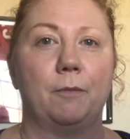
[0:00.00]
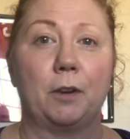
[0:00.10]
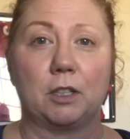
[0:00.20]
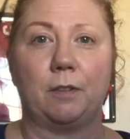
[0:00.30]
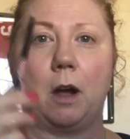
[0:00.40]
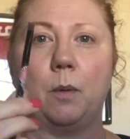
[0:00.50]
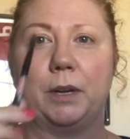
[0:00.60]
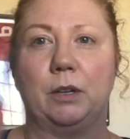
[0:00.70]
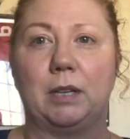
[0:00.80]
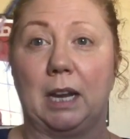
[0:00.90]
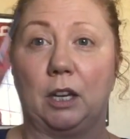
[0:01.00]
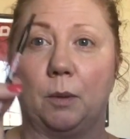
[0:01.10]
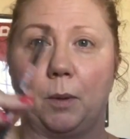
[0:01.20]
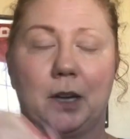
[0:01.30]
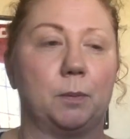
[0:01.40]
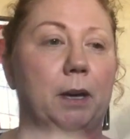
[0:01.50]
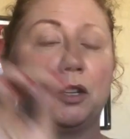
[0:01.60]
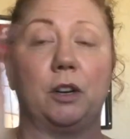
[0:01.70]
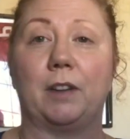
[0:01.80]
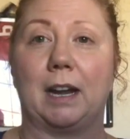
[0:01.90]
First of all, when you take your brush, make
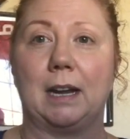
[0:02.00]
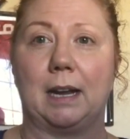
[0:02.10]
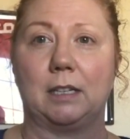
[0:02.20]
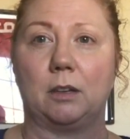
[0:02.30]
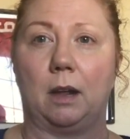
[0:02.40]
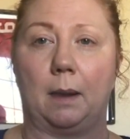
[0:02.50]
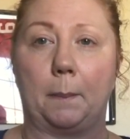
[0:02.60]
sure you've got a nice